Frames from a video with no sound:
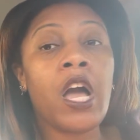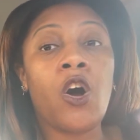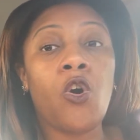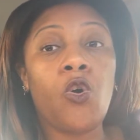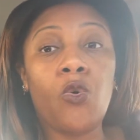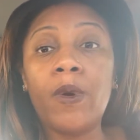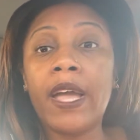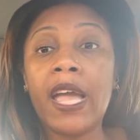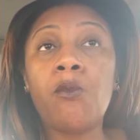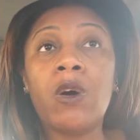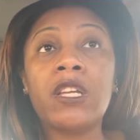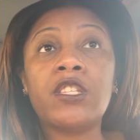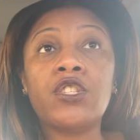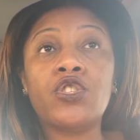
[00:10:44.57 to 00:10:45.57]
who he
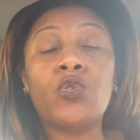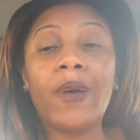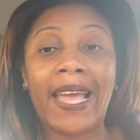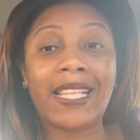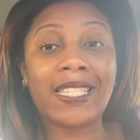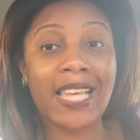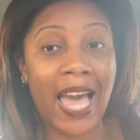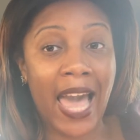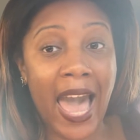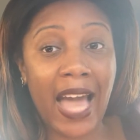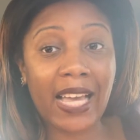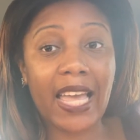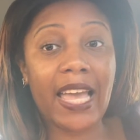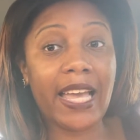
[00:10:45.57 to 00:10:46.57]
wants to
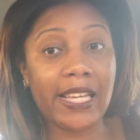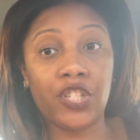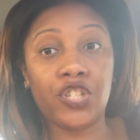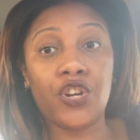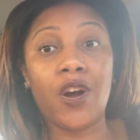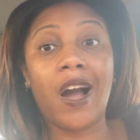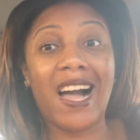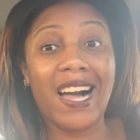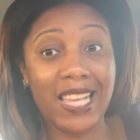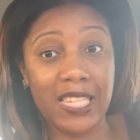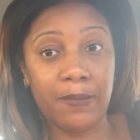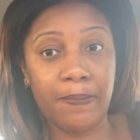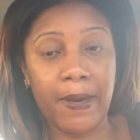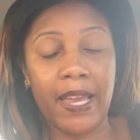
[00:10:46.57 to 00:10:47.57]
attack is your
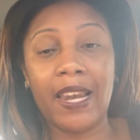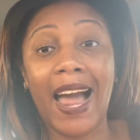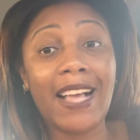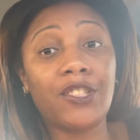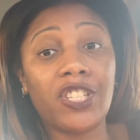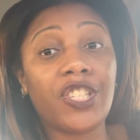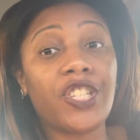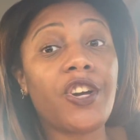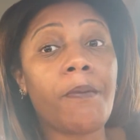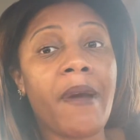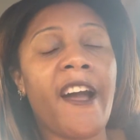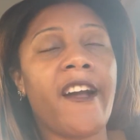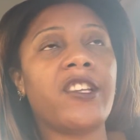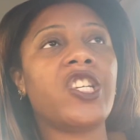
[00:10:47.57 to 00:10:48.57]
husband, not just your
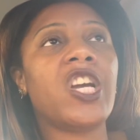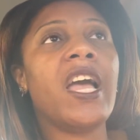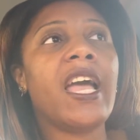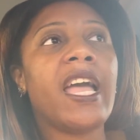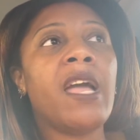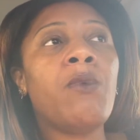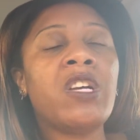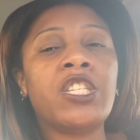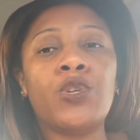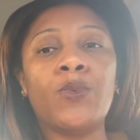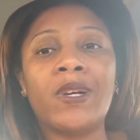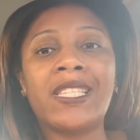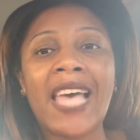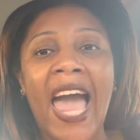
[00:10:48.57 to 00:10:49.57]
marriage. He wants
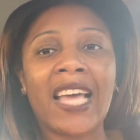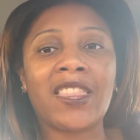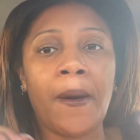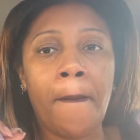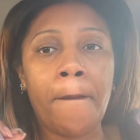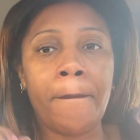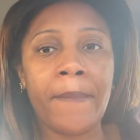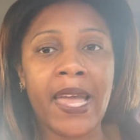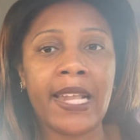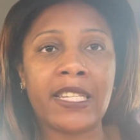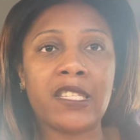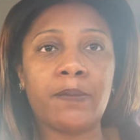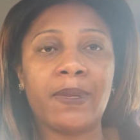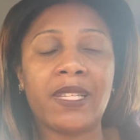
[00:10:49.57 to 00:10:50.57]
to attack the
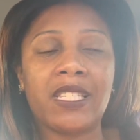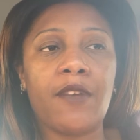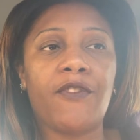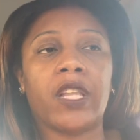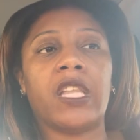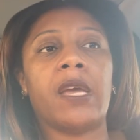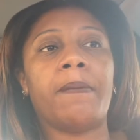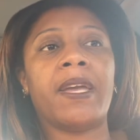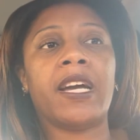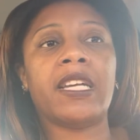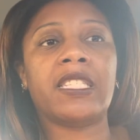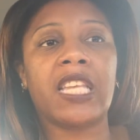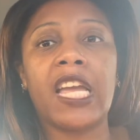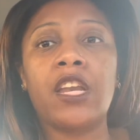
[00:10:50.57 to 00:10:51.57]
men specifically
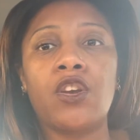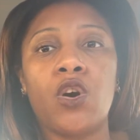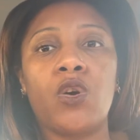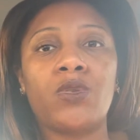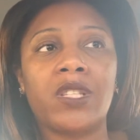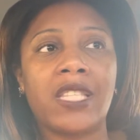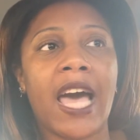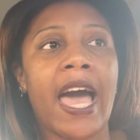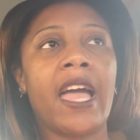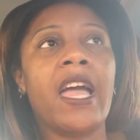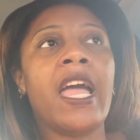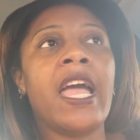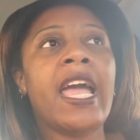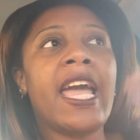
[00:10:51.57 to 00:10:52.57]
because he knows that
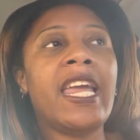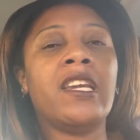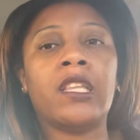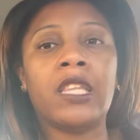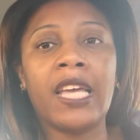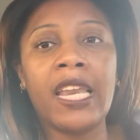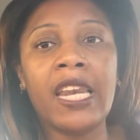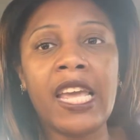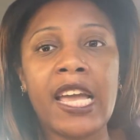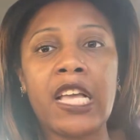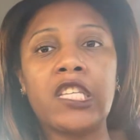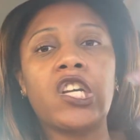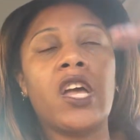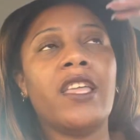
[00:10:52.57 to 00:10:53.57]
in the
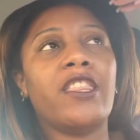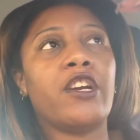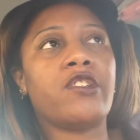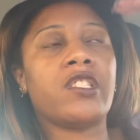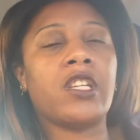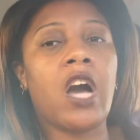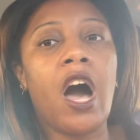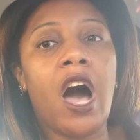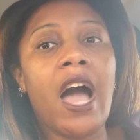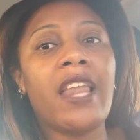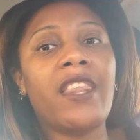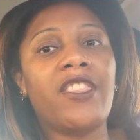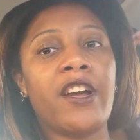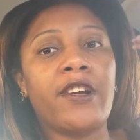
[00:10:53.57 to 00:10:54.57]
lineage there's
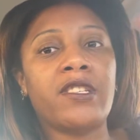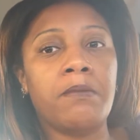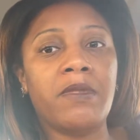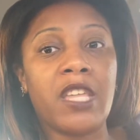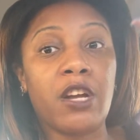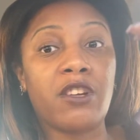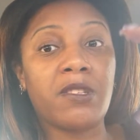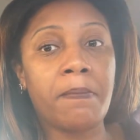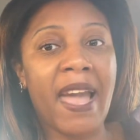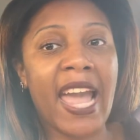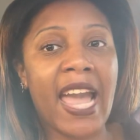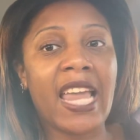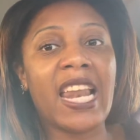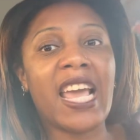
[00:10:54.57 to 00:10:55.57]
God, there's there's
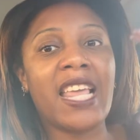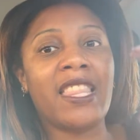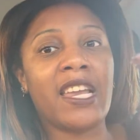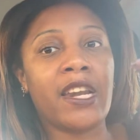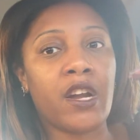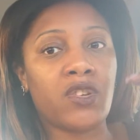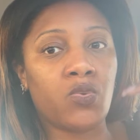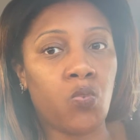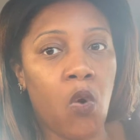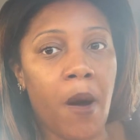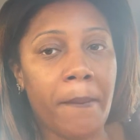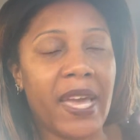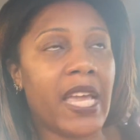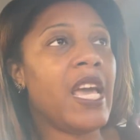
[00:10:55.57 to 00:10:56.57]
man, and then there's
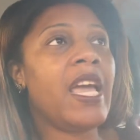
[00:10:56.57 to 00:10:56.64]
woman.